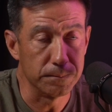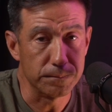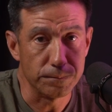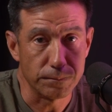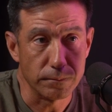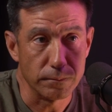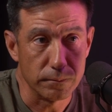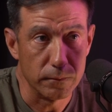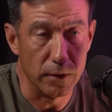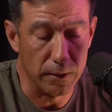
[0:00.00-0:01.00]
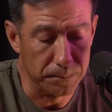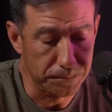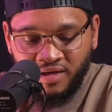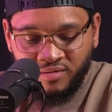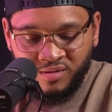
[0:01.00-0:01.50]
No, man. So
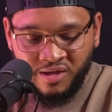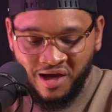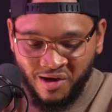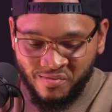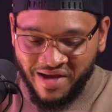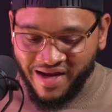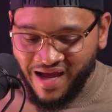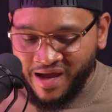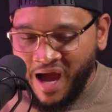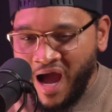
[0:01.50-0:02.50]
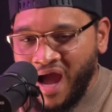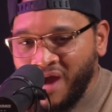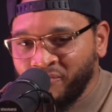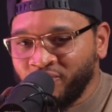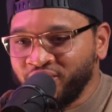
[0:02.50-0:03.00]
I
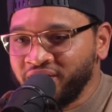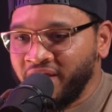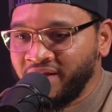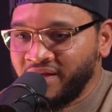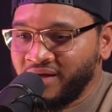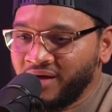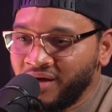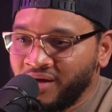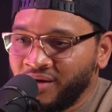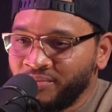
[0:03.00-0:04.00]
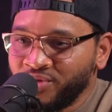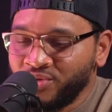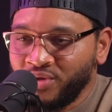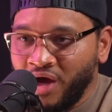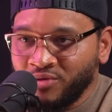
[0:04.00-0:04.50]
appreciate it. You
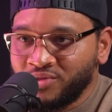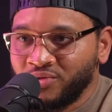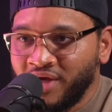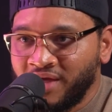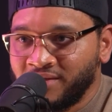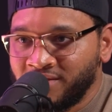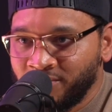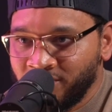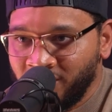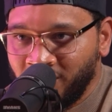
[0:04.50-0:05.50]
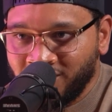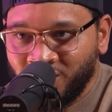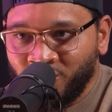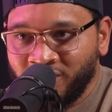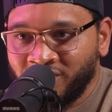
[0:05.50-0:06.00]
also got the seminars. I
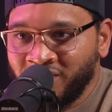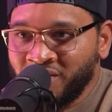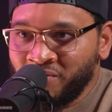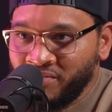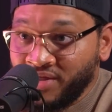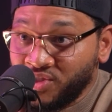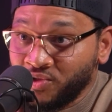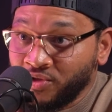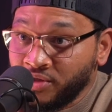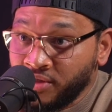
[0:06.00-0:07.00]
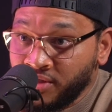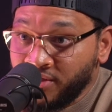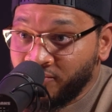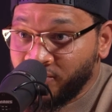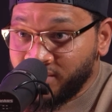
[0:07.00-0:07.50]
want to make sure
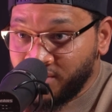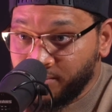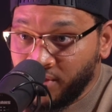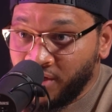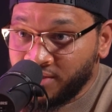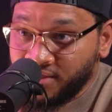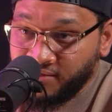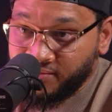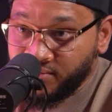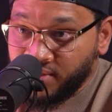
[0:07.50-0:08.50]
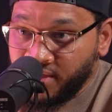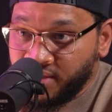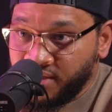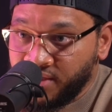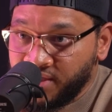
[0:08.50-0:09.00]
for the seminars they
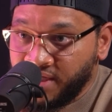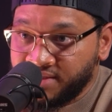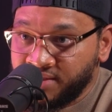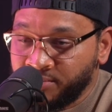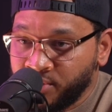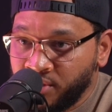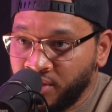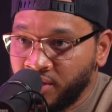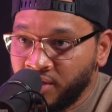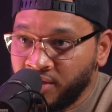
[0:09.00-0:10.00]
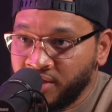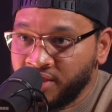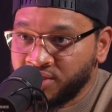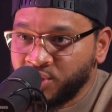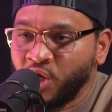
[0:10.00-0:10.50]
can the next seminar.
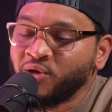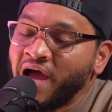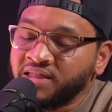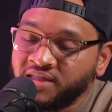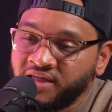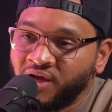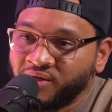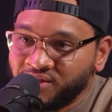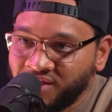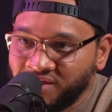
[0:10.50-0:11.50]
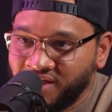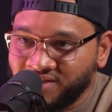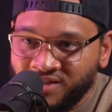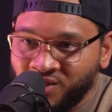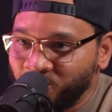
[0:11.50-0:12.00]
No, actually, I ain't gonna say next
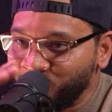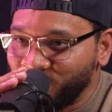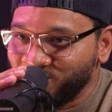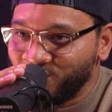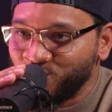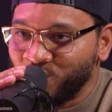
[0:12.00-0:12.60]
because I don't know when it's gonna drop.